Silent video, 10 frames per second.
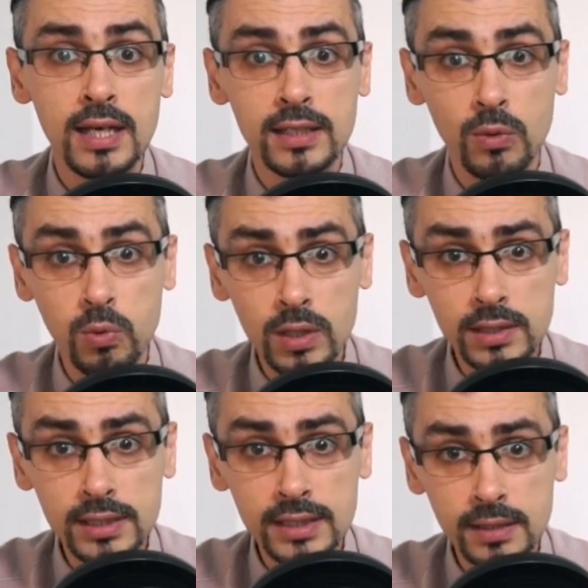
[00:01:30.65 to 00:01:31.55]
the
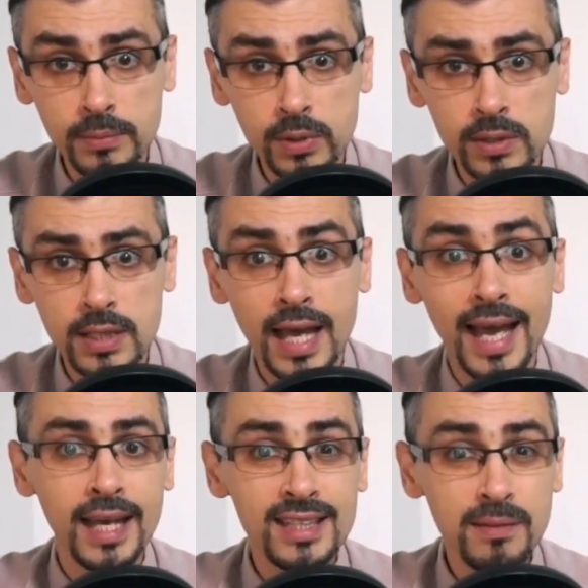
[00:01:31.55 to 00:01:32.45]
world in the books,
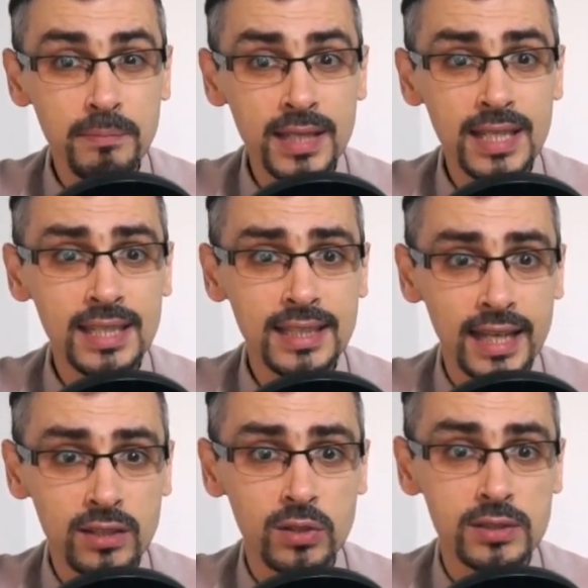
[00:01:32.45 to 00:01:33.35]
and the meaning
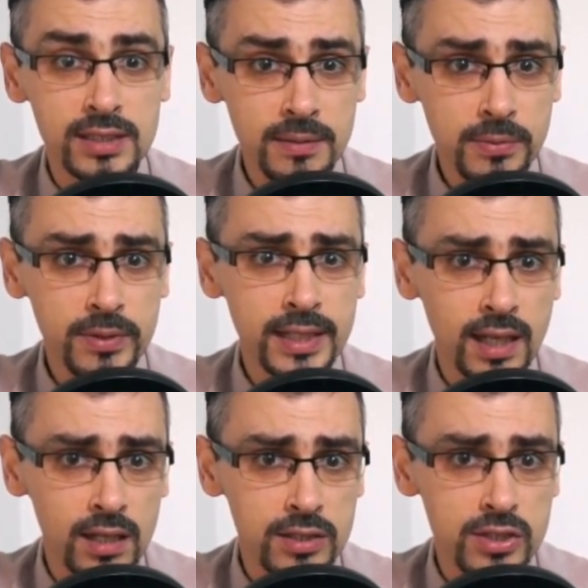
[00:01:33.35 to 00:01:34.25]
that contemporary
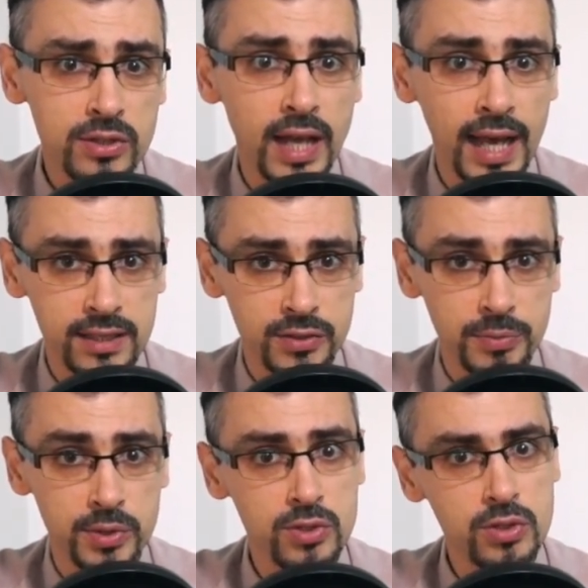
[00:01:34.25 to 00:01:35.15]
culture
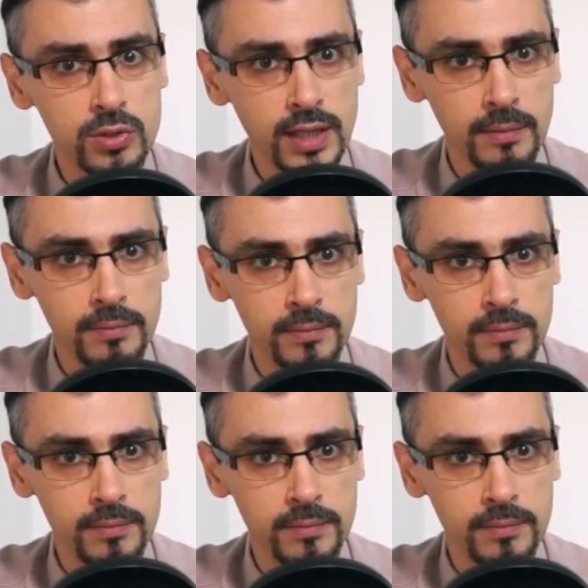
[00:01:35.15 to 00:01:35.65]
attributes to them.